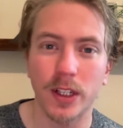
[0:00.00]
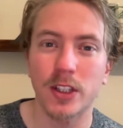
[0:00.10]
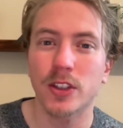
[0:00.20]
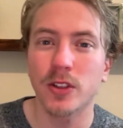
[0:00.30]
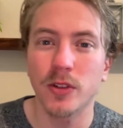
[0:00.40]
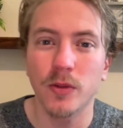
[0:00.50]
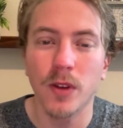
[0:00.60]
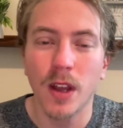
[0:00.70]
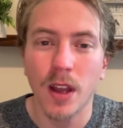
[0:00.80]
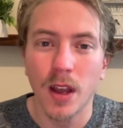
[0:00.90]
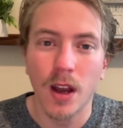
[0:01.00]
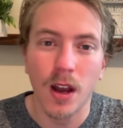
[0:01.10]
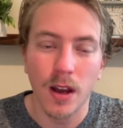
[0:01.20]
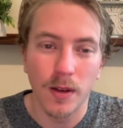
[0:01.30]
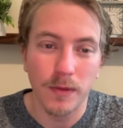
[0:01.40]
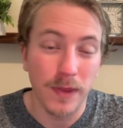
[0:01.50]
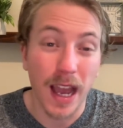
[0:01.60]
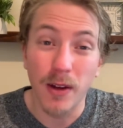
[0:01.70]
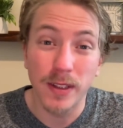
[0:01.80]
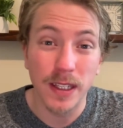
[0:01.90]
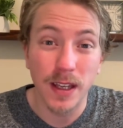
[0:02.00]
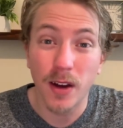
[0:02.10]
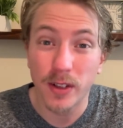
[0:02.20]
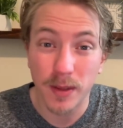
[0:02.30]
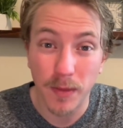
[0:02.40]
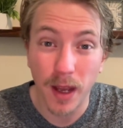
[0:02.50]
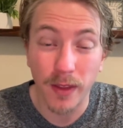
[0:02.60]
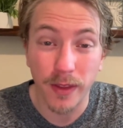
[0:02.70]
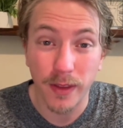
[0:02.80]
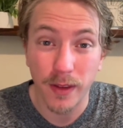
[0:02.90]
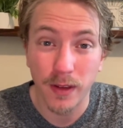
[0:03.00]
It's $2,000 a month.